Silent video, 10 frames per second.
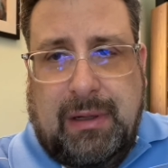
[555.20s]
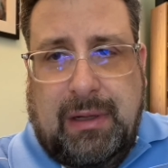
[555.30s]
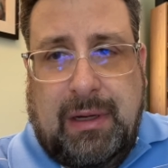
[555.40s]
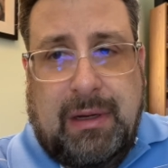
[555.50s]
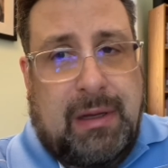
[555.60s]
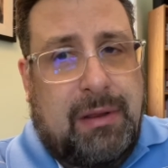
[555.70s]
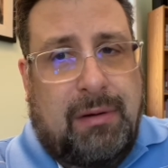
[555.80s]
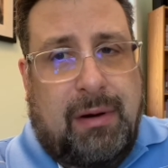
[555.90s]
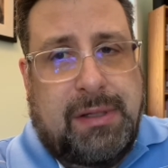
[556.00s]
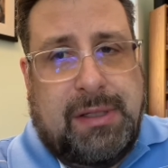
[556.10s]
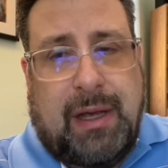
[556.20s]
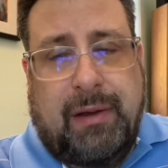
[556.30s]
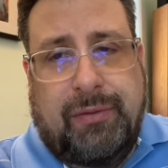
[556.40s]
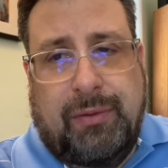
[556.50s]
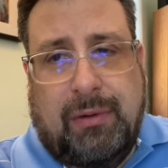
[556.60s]
in either
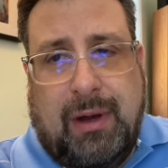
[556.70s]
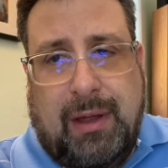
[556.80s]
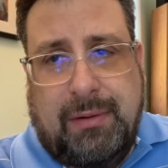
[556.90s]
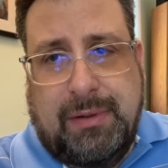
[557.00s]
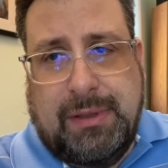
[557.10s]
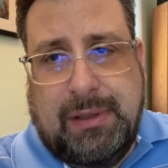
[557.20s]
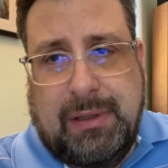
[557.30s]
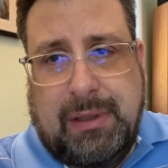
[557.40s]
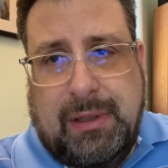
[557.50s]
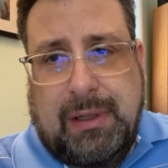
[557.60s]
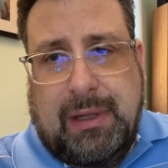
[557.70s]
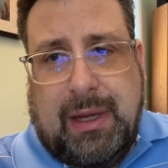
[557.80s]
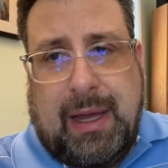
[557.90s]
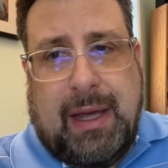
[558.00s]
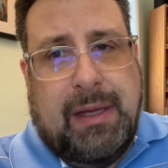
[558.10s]
ourselves or others
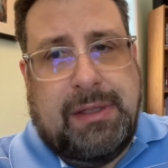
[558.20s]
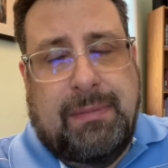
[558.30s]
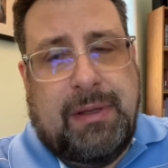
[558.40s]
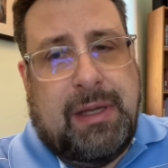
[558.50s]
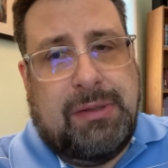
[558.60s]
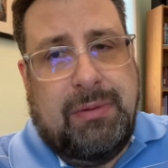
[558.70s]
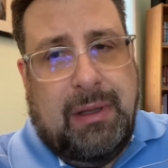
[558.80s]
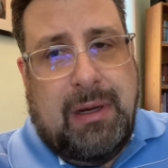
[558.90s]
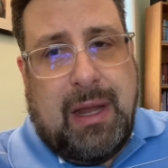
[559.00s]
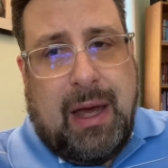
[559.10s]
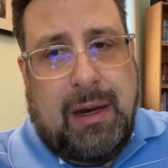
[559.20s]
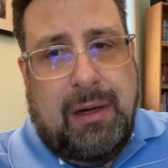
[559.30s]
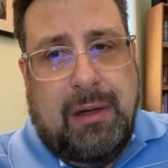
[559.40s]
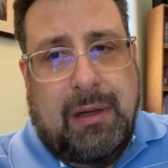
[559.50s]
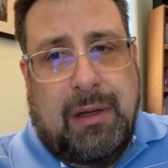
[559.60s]
as something that's really
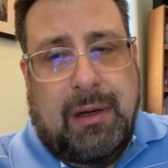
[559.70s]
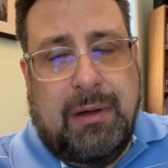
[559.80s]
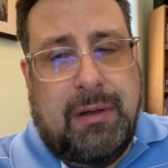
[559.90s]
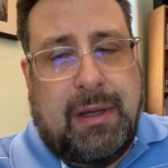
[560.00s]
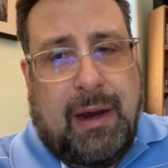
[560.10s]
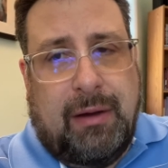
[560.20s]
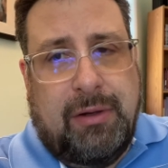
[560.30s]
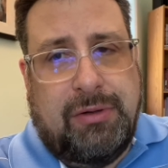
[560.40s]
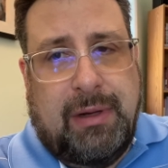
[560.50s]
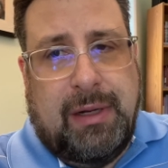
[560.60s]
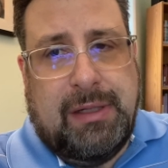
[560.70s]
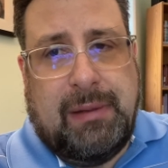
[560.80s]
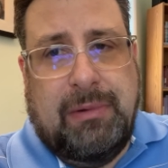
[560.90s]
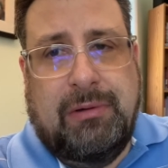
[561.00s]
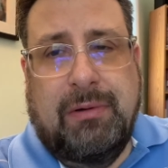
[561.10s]
not a good character trait and
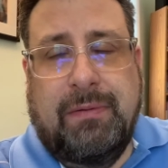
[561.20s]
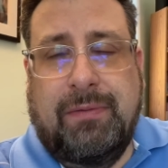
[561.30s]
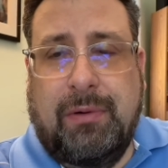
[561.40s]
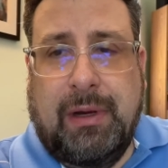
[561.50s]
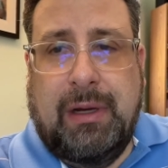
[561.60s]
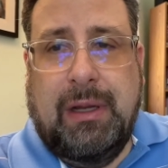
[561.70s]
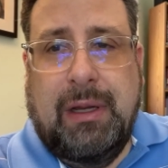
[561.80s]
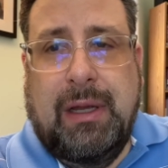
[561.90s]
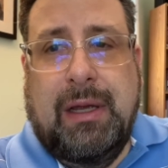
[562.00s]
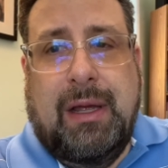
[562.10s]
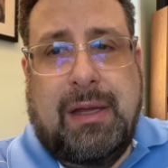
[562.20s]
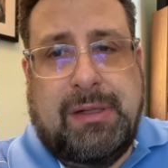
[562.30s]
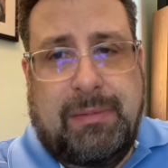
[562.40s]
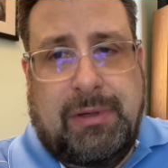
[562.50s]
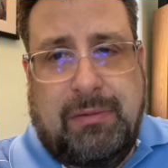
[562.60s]
something to avoid and
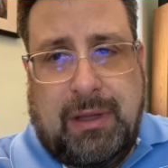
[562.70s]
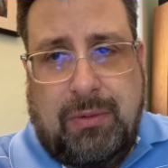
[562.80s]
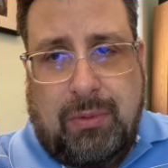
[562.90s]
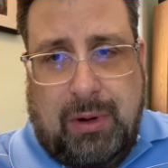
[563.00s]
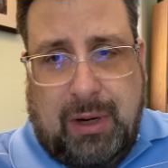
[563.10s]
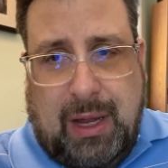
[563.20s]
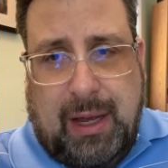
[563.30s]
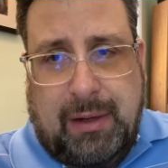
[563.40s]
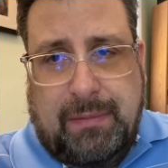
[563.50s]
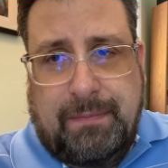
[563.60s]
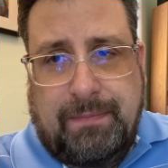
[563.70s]
something to really work on.